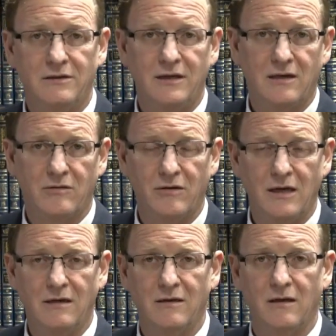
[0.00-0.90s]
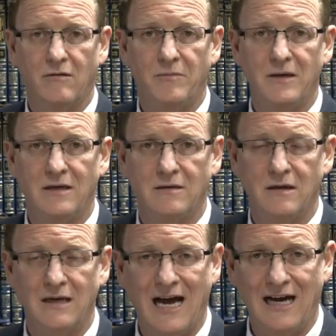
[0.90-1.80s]
decree, the rabbinic
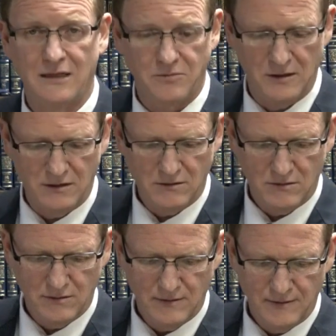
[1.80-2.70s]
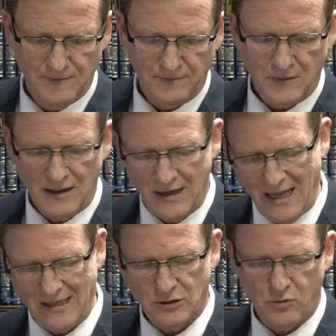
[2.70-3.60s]
enactment,
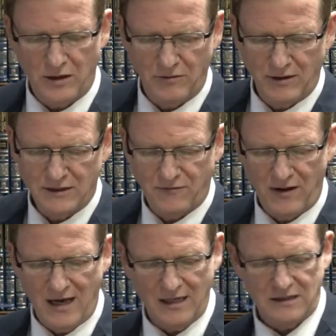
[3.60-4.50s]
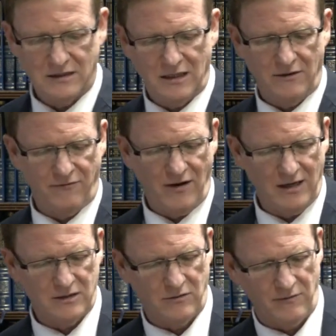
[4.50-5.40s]
lest one raise flocks and
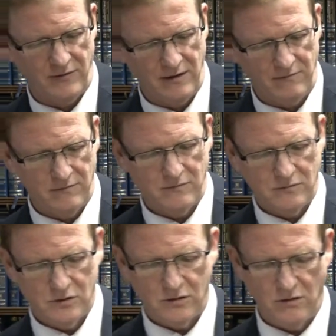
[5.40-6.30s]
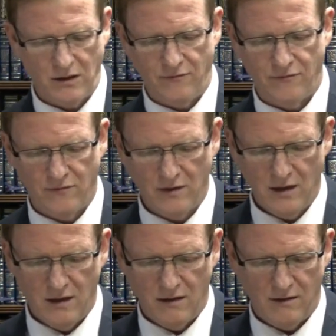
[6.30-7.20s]
flocks of them. So if
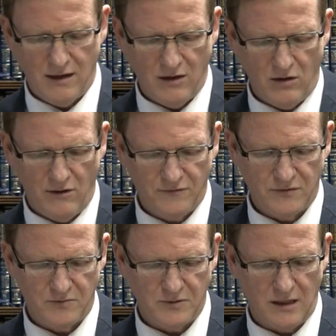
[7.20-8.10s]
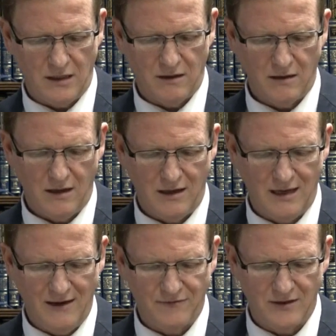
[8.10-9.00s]
the offspring are
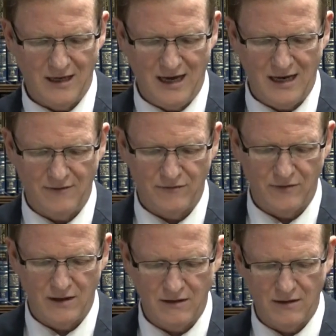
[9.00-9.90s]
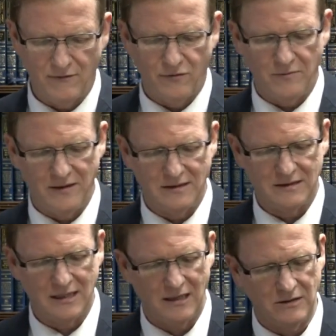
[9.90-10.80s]
left alive in their forbidden
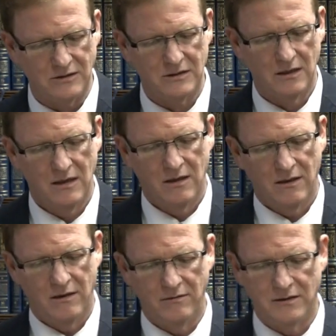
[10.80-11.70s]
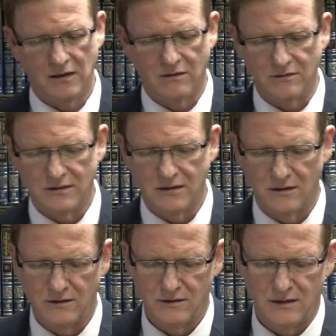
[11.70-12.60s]
status, there is a
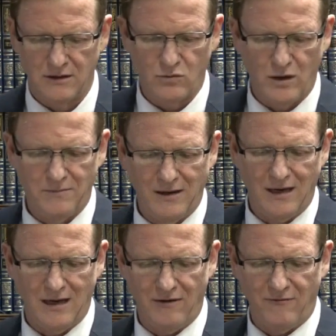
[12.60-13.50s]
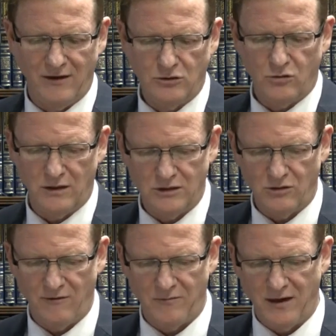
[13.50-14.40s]
concern that one may eventually
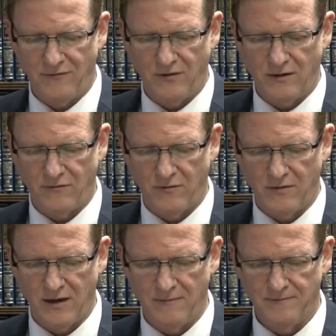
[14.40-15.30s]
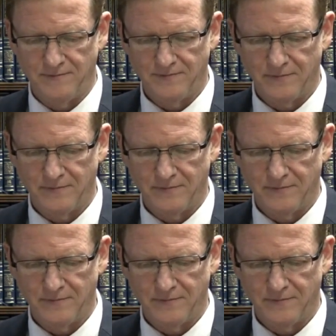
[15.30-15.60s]
derive benefit from them